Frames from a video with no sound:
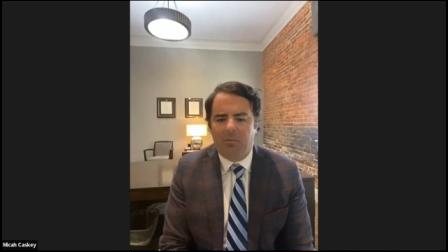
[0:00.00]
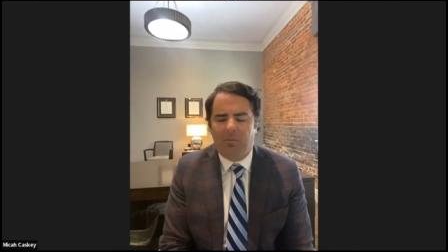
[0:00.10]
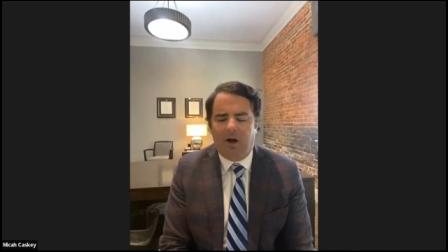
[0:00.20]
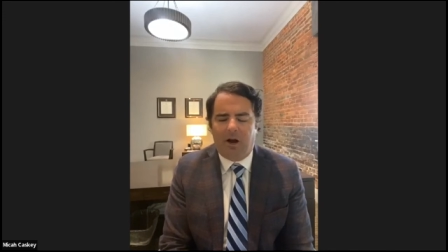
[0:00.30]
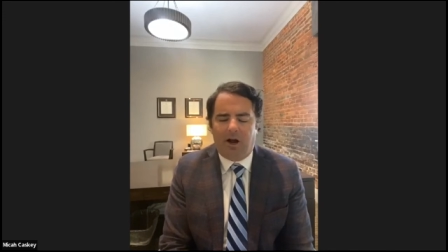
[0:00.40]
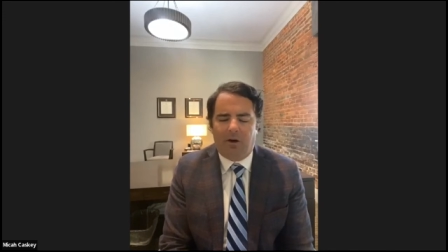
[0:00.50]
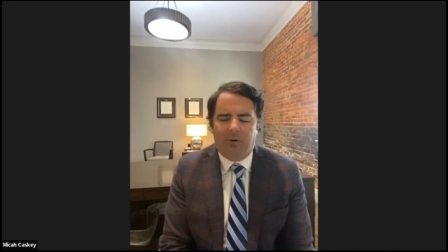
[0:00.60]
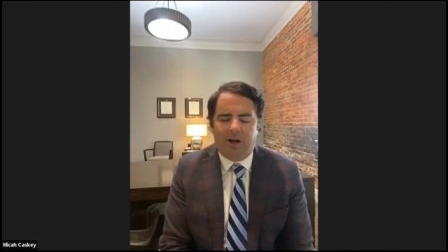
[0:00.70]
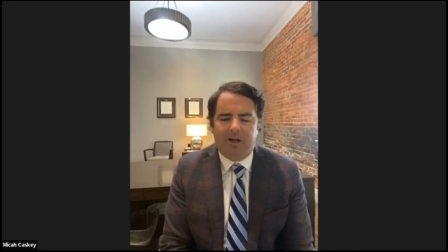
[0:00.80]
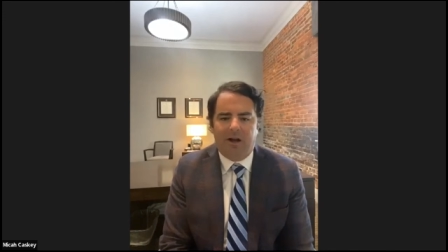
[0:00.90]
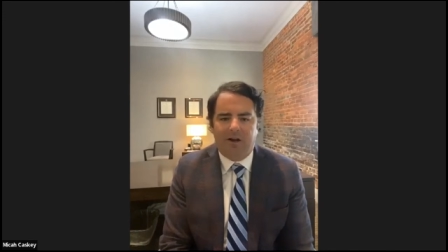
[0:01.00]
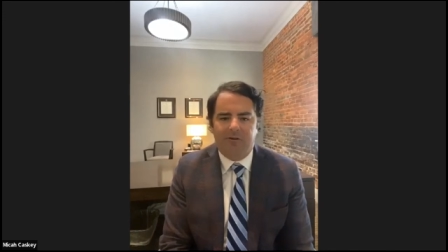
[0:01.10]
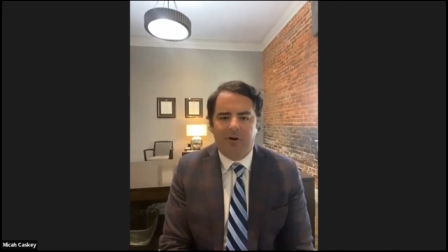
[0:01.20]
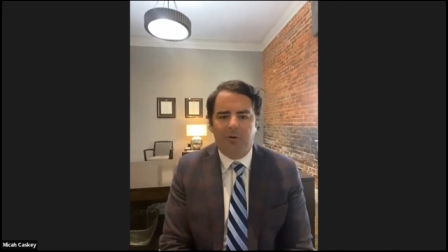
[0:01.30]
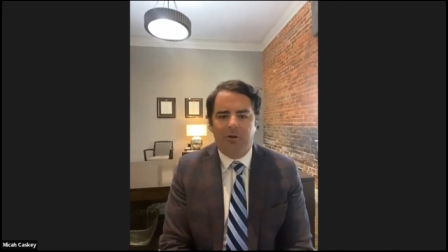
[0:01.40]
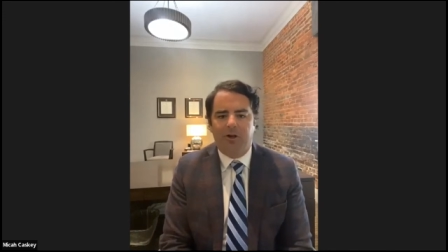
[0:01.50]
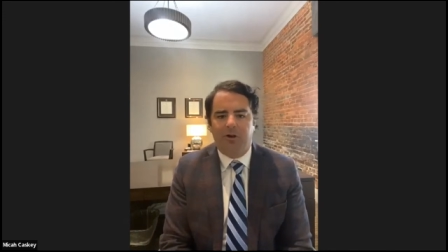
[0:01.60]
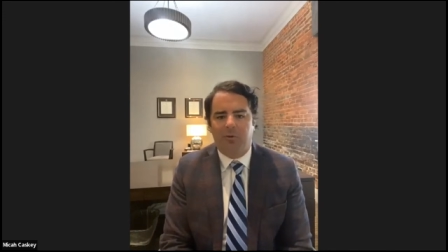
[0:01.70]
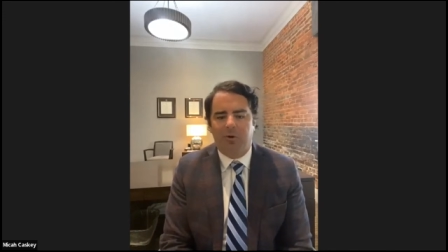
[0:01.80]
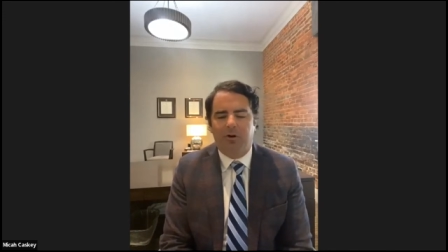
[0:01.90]
I, I recognize, though, that
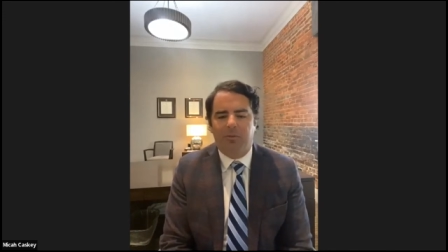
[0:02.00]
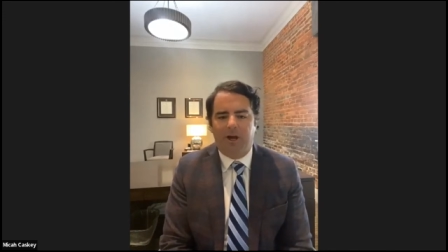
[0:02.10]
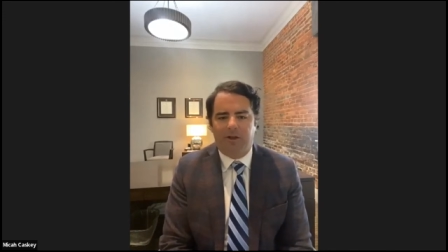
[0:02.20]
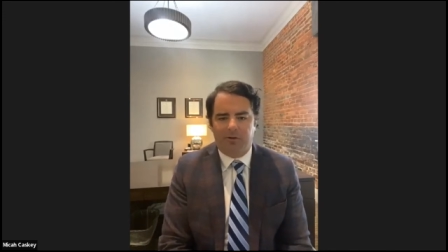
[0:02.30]
in order to make